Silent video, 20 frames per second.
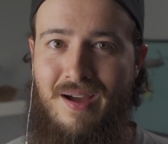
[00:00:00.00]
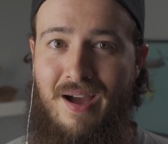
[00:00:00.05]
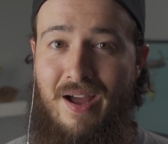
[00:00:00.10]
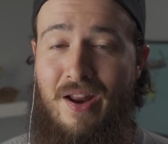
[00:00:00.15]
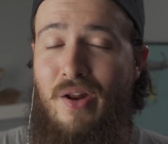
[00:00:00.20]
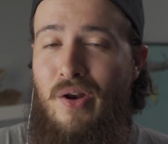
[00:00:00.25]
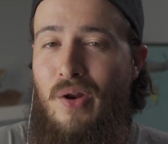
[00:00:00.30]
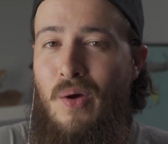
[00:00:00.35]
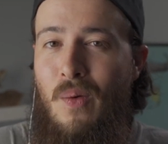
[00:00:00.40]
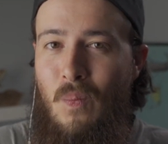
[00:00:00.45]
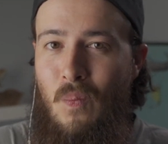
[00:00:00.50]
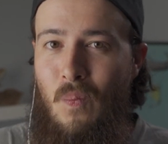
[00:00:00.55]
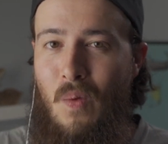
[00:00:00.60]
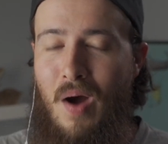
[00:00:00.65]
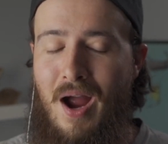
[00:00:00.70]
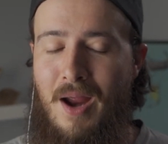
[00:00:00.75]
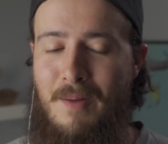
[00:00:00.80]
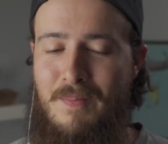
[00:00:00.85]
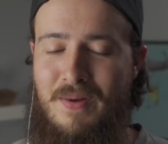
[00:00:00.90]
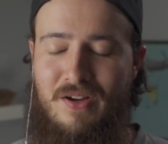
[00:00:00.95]
I don't know
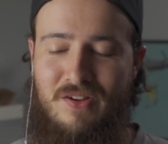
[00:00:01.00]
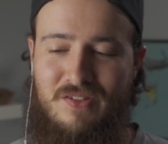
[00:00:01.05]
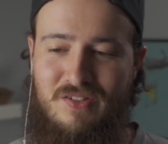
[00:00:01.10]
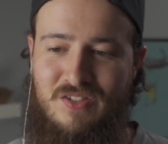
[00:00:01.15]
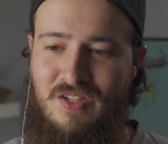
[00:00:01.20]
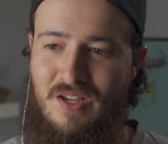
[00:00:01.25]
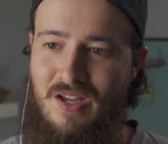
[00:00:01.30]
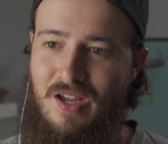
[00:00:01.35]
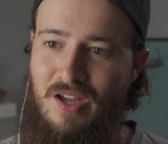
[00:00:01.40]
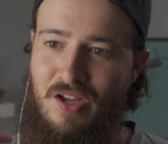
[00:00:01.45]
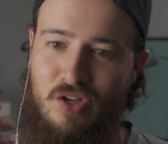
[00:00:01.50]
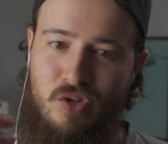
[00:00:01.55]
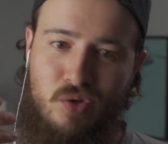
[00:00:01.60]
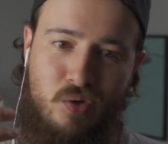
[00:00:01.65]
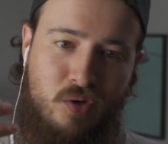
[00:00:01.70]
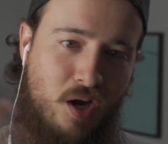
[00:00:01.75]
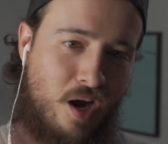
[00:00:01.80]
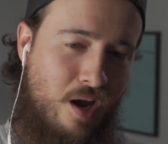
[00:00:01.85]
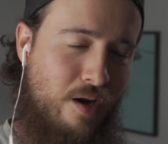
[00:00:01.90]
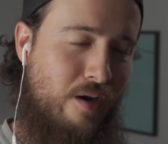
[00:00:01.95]
why, because
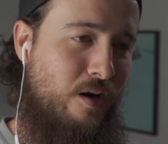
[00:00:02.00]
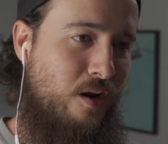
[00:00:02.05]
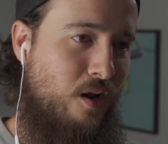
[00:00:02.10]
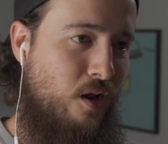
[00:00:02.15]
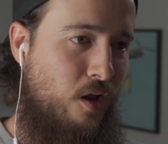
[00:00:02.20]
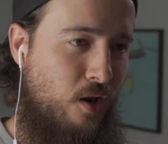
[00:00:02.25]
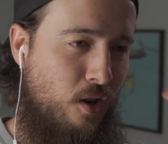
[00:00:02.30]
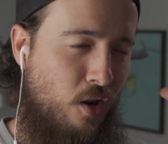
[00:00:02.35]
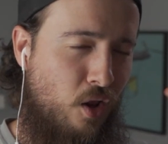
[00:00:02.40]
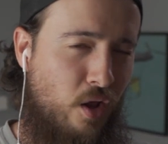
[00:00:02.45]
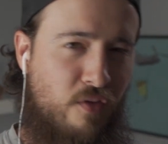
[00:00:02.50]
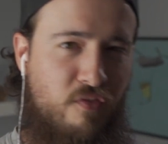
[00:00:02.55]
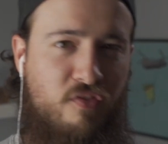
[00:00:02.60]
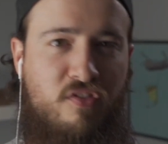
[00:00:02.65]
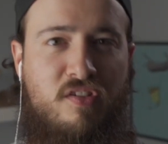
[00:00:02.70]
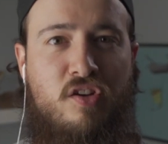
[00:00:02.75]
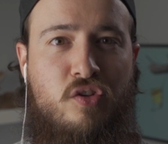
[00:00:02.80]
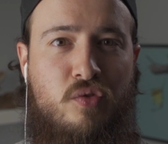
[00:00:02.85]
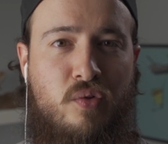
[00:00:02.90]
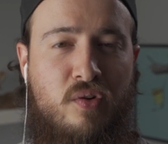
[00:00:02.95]
you got a lot of
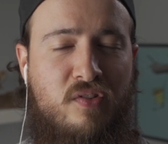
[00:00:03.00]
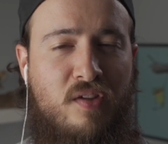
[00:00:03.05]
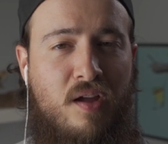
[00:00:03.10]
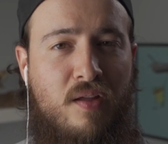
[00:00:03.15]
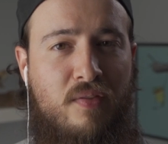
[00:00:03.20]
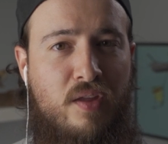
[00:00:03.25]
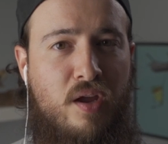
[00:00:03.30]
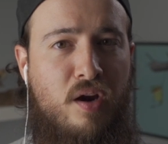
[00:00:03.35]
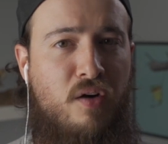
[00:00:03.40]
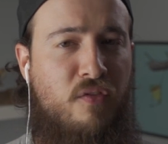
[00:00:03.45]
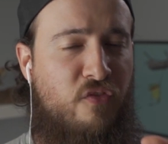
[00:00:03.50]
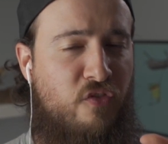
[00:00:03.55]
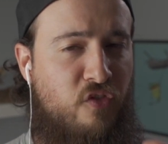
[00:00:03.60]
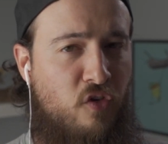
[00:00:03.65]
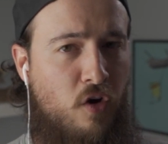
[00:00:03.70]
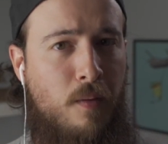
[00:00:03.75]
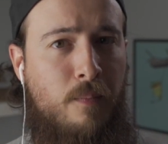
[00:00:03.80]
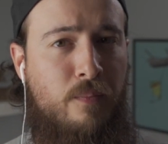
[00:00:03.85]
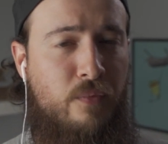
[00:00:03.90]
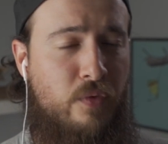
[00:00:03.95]
citrus out there
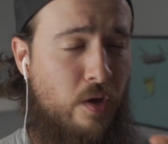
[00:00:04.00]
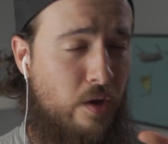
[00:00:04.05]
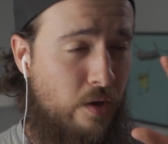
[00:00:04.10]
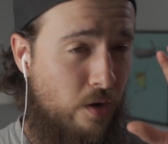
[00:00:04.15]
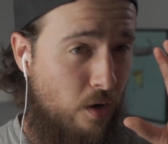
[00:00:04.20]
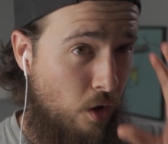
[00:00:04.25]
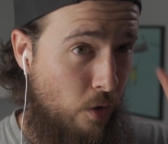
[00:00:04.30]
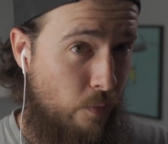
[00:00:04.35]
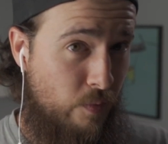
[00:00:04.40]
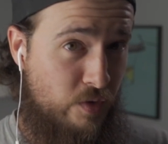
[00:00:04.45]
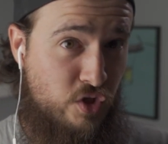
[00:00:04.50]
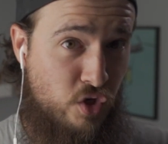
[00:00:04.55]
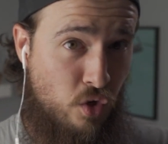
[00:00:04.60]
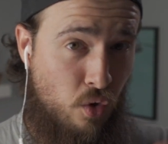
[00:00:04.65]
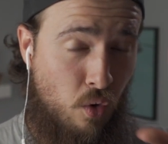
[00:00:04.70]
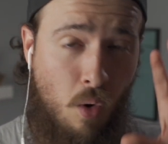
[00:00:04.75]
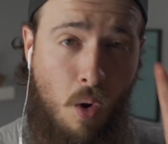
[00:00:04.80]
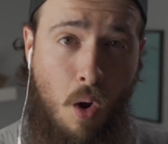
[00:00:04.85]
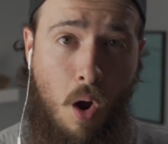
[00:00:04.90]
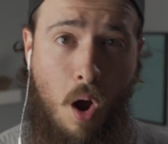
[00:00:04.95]
from the
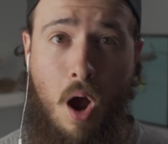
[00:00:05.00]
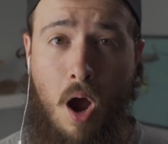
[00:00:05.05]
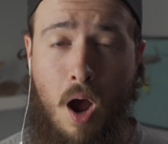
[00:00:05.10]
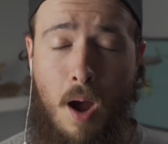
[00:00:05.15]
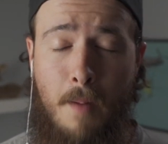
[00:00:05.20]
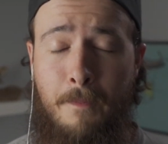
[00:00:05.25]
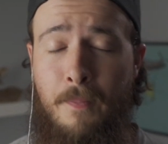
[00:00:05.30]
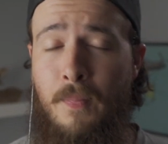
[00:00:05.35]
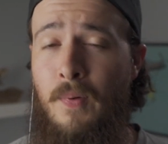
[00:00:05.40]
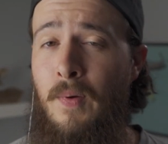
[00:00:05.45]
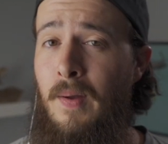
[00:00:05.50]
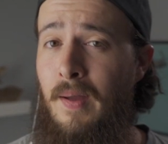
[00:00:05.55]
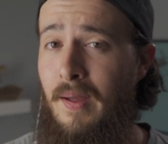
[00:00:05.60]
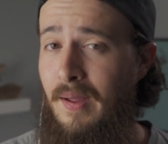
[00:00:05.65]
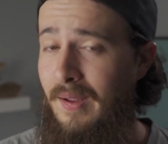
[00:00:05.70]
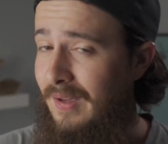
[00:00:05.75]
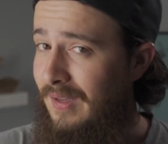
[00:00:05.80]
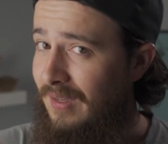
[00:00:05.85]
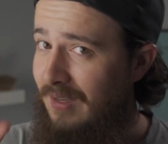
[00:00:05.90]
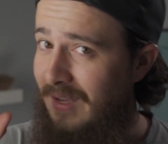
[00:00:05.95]
original hop,
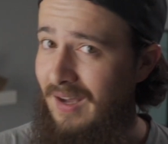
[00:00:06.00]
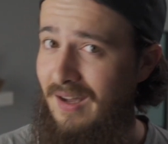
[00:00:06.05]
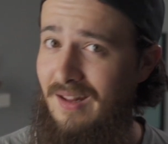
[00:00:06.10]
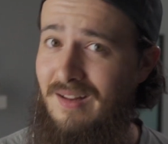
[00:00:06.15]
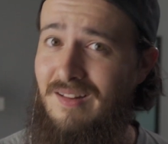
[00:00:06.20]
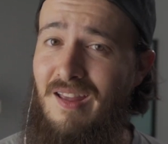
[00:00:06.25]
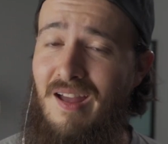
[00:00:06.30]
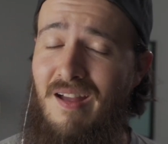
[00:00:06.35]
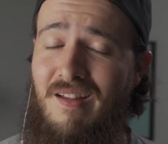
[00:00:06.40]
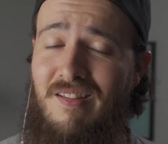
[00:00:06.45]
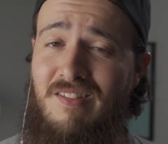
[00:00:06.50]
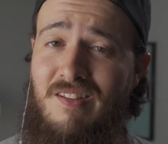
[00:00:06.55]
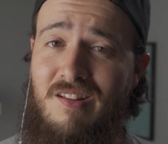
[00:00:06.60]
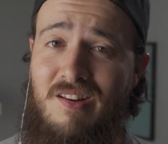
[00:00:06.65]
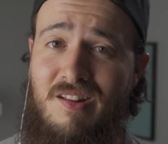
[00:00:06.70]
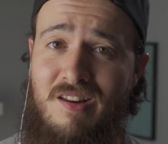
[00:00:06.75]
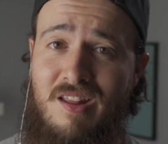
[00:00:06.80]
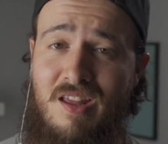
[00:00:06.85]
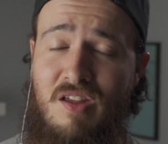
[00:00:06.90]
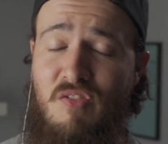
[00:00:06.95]
getting the
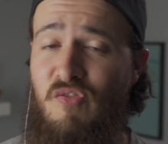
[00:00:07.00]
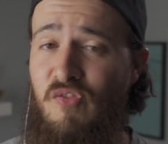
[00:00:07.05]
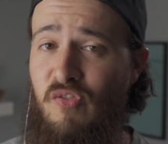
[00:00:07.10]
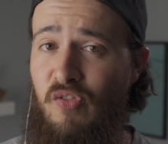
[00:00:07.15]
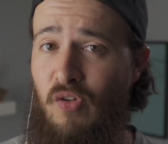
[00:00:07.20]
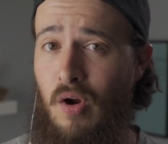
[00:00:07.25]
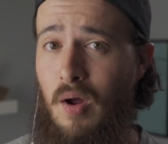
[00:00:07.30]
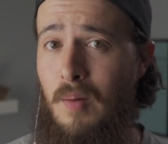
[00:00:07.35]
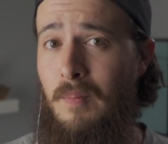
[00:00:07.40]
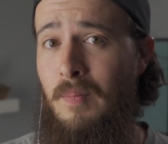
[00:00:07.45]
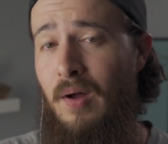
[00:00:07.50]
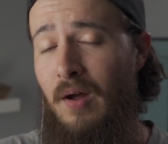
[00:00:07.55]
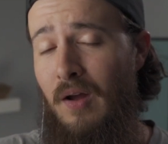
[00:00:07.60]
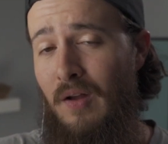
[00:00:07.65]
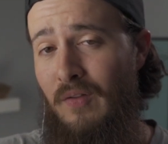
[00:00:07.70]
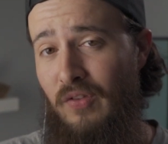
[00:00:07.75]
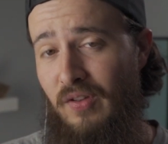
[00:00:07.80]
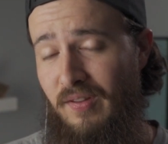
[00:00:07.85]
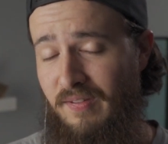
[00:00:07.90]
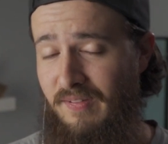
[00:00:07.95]
acidity from
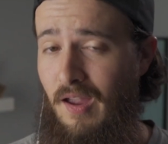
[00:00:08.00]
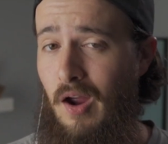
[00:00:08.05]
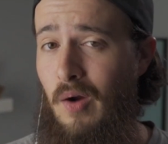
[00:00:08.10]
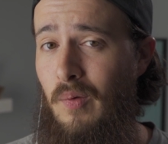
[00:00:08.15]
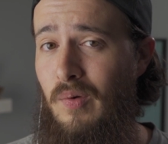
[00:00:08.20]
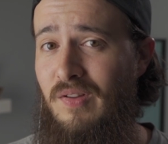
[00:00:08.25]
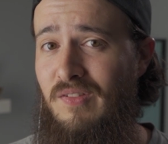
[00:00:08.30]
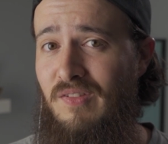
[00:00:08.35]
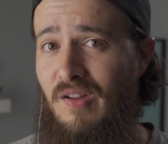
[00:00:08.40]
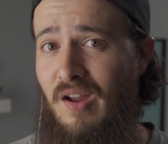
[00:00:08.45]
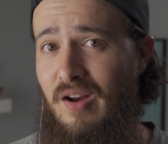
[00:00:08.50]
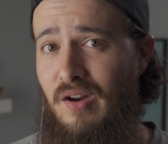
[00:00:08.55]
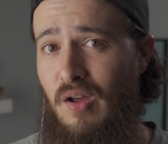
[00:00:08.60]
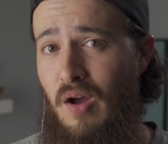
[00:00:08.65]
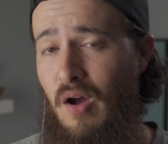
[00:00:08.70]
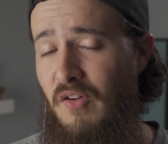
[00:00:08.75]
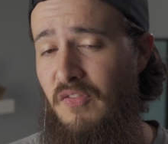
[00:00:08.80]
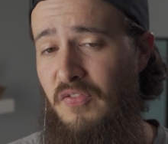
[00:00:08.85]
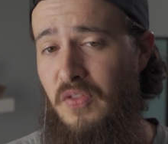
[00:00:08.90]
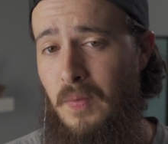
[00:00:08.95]
the sour side
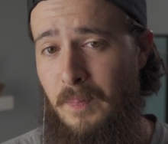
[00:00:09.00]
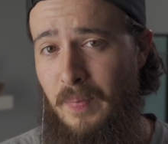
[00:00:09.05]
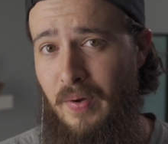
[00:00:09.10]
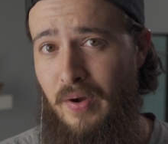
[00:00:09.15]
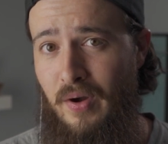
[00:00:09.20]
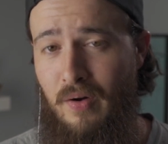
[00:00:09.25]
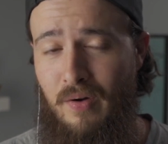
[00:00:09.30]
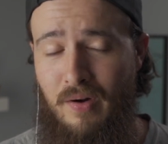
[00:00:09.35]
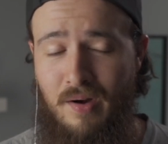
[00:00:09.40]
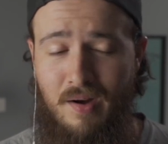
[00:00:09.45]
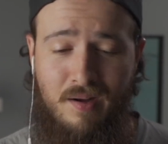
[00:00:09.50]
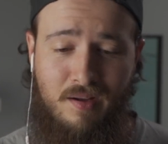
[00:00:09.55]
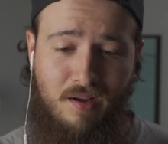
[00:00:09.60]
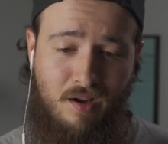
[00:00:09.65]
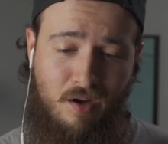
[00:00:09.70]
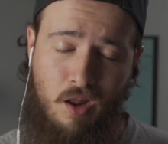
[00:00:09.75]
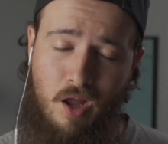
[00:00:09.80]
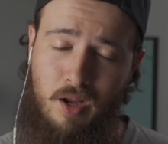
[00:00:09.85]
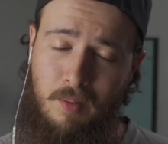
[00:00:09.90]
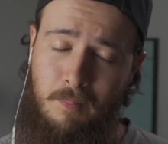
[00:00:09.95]
of the beer,
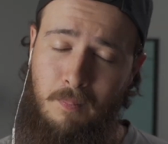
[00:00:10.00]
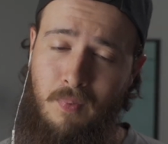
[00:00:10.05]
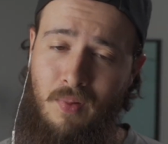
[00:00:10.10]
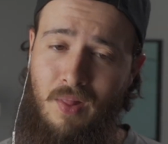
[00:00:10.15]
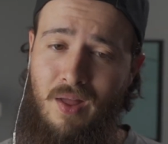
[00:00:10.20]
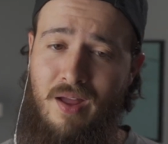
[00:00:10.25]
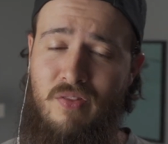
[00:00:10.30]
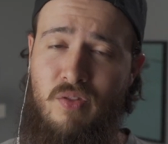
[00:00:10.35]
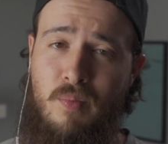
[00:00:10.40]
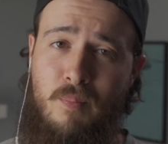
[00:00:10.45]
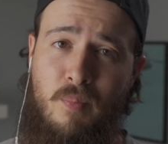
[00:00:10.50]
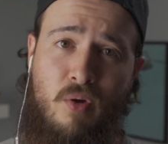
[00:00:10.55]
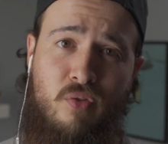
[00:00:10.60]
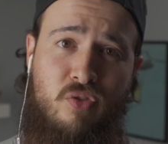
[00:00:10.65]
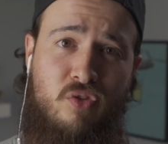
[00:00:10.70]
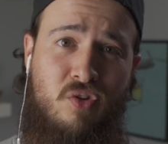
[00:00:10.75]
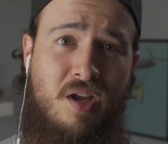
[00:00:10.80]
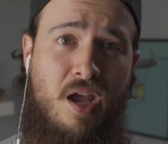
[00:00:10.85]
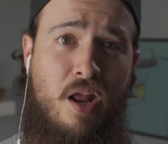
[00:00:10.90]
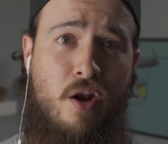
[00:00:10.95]
kind of like blend the
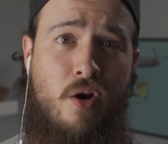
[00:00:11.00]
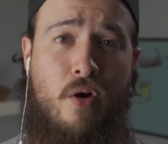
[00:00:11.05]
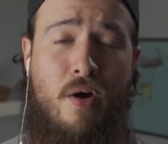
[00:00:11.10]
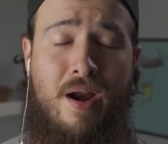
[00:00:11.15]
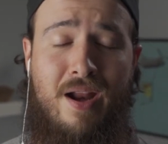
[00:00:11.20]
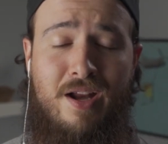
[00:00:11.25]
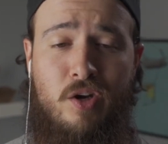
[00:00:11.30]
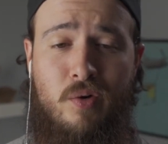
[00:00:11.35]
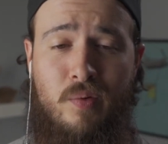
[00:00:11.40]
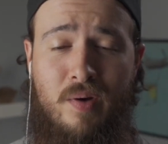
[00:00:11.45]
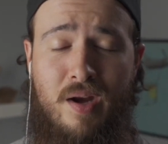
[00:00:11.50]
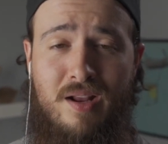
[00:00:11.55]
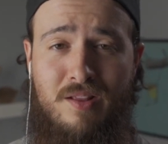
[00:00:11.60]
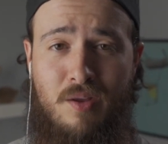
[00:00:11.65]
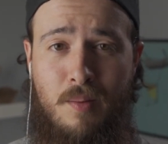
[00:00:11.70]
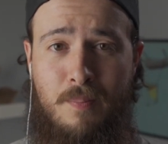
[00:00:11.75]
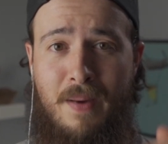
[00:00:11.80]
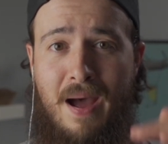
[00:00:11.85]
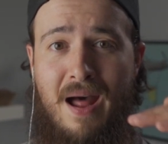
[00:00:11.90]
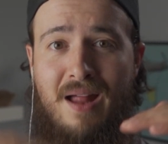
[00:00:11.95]
both together and
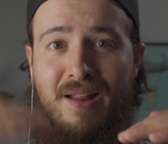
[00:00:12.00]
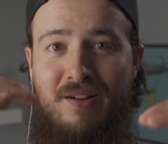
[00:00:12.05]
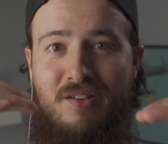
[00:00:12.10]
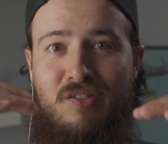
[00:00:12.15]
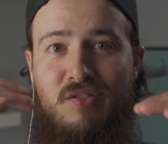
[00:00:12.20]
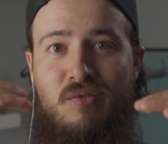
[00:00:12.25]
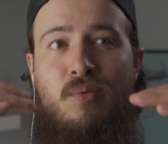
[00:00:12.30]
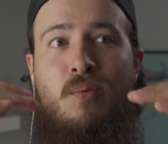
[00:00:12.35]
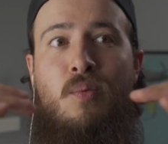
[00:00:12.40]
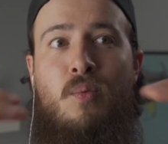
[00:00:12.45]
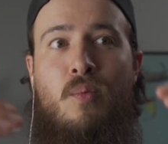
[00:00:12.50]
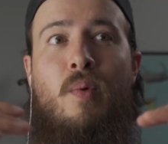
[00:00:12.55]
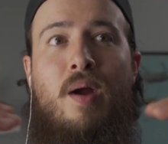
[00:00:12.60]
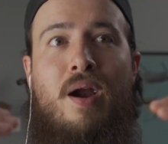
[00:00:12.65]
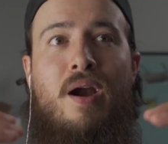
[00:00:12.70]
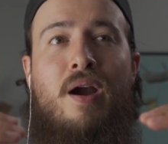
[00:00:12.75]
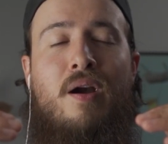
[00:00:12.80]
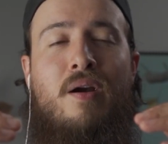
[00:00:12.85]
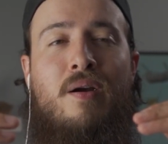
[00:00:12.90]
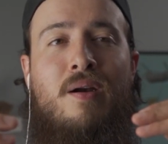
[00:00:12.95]
create a balance
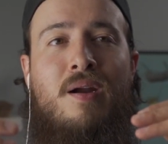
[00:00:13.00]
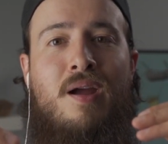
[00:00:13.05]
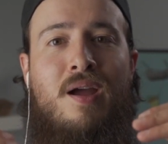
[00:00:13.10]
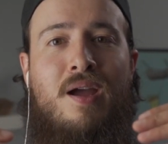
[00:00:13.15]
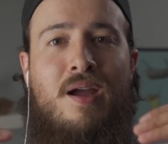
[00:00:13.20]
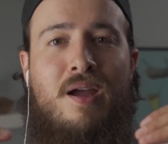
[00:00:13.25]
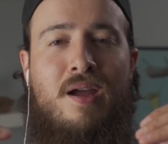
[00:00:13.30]
where